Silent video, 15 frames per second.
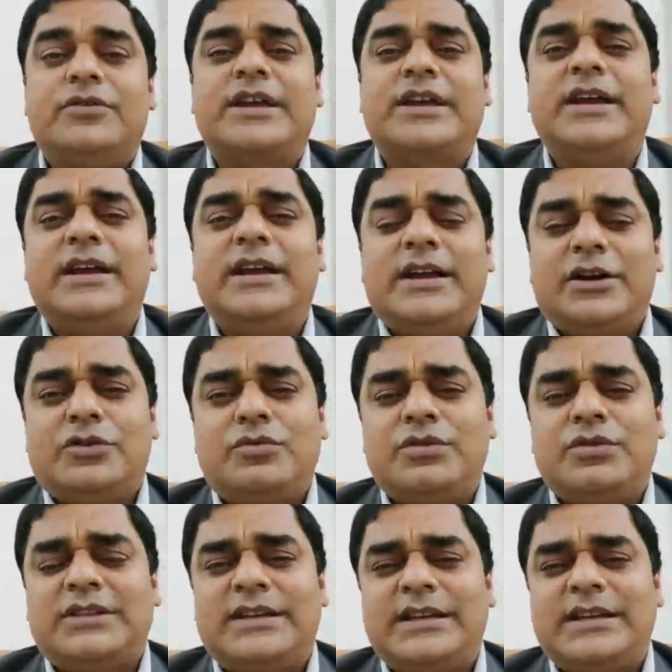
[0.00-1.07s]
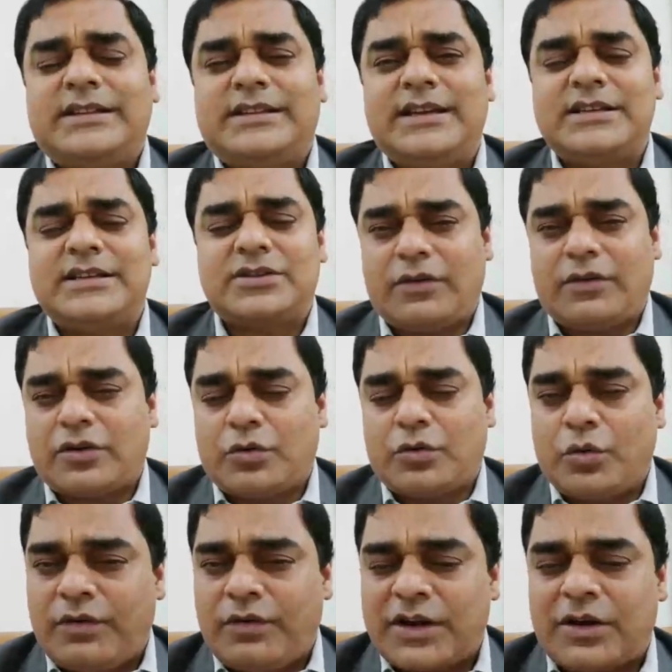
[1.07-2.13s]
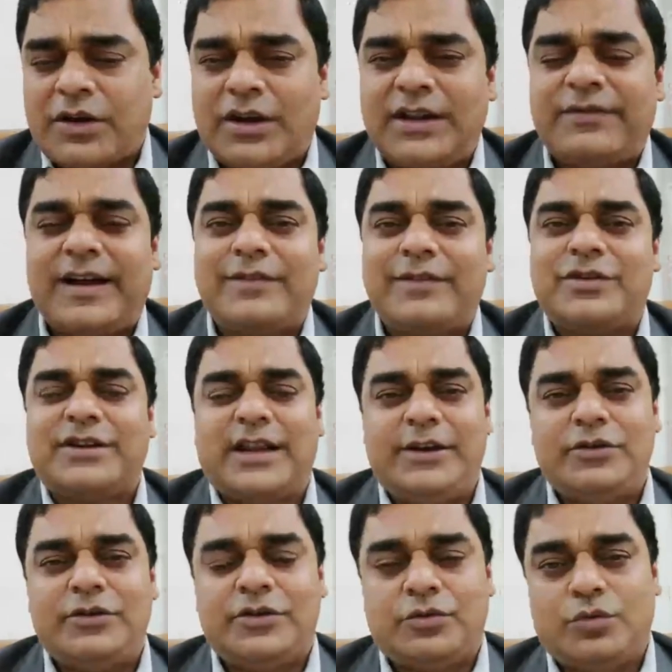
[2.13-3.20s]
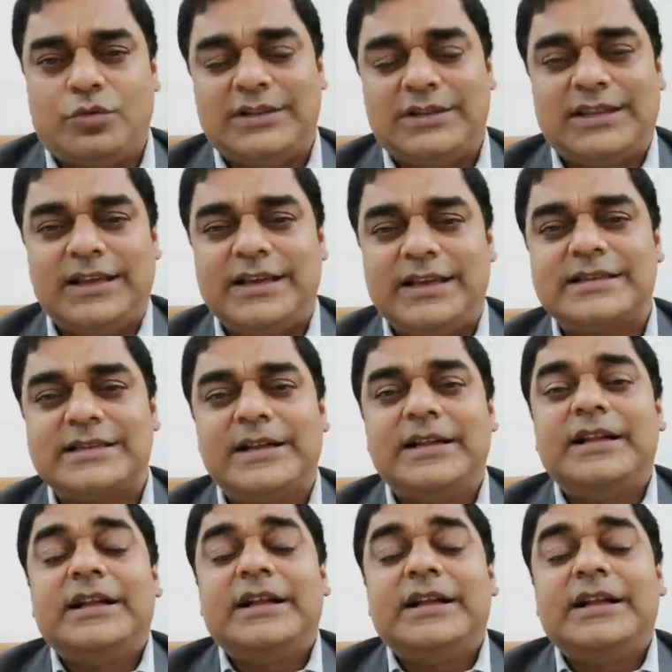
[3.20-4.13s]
Okay, 2-3 things or overall, if I have to tell you the whole thing is,